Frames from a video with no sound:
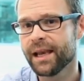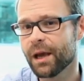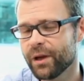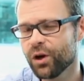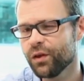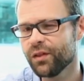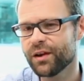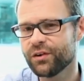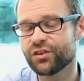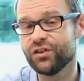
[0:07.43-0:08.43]
Now, we know that
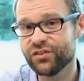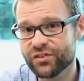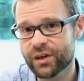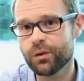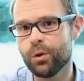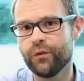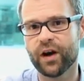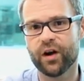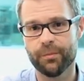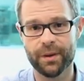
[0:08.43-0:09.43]
there is considerable
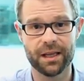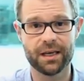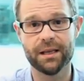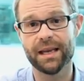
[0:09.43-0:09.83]
variability